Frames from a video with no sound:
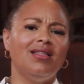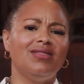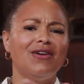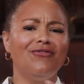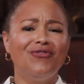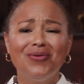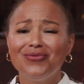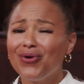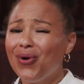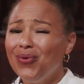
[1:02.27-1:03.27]
they formed
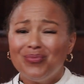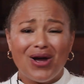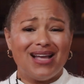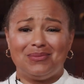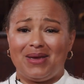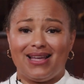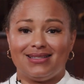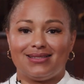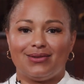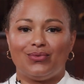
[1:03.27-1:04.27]
their own brass
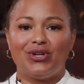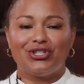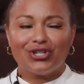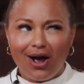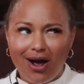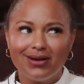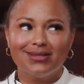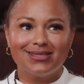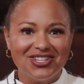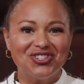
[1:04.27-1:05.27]
bands, which are
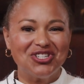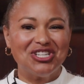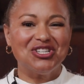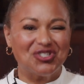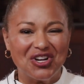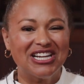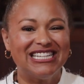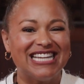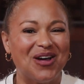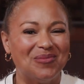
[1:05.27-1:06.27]
essentially a shrunken
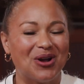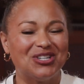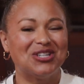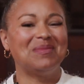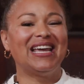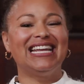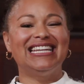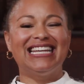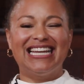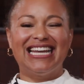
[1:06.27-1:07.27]
down marching band.